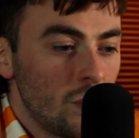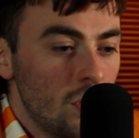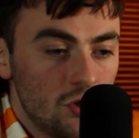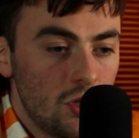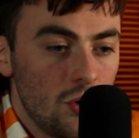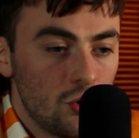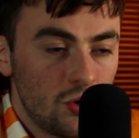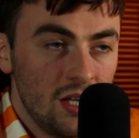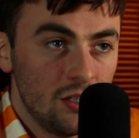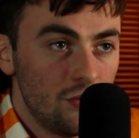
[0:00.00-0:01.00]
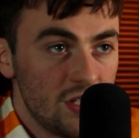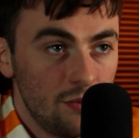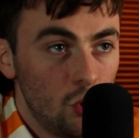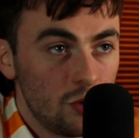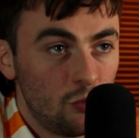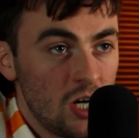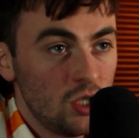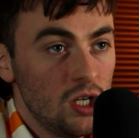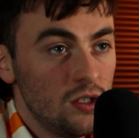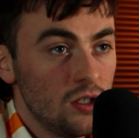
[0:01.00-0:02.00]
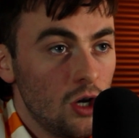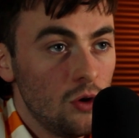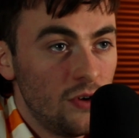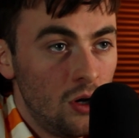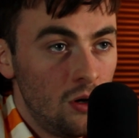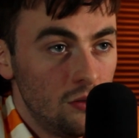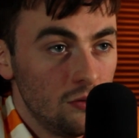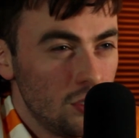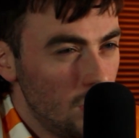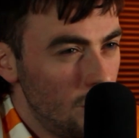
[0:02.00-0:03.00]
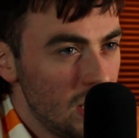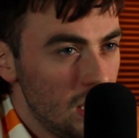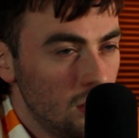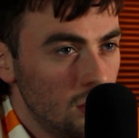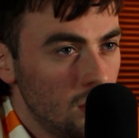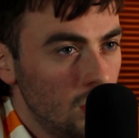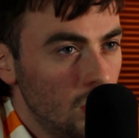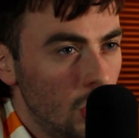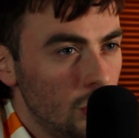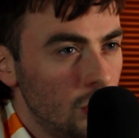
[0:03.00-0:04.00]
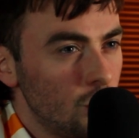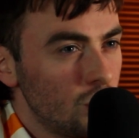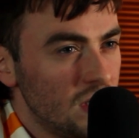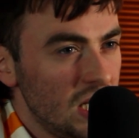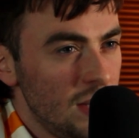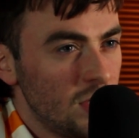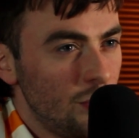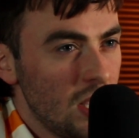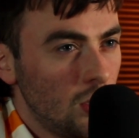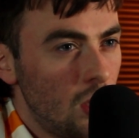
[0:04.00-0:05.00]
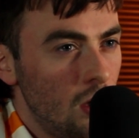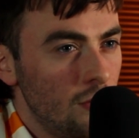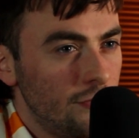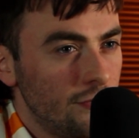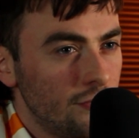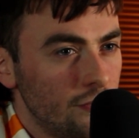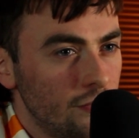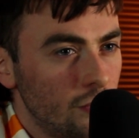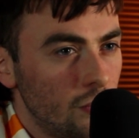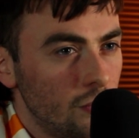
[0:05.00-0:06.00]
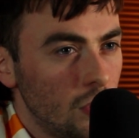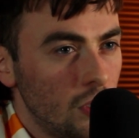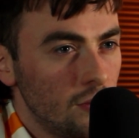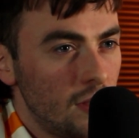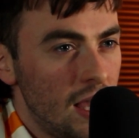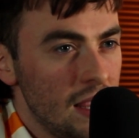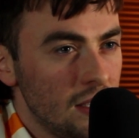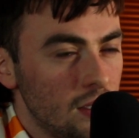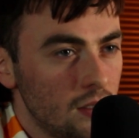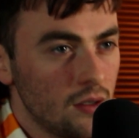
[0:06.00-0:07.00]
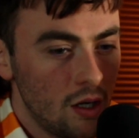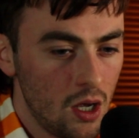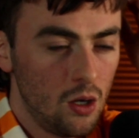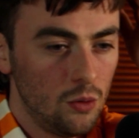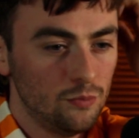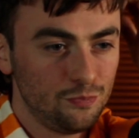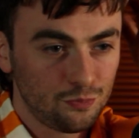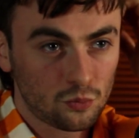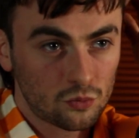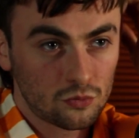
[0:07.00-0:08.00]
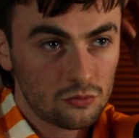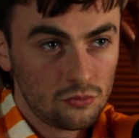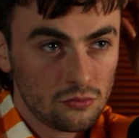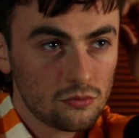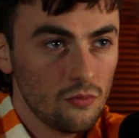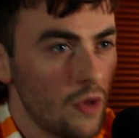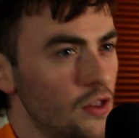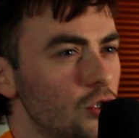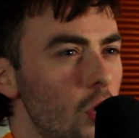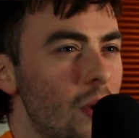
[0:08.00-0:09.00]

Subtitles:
Stoke-on-Trent, there isn't much pressure to go far. Do you know what I mean? There doesn't seem to be a lot of, like, there's no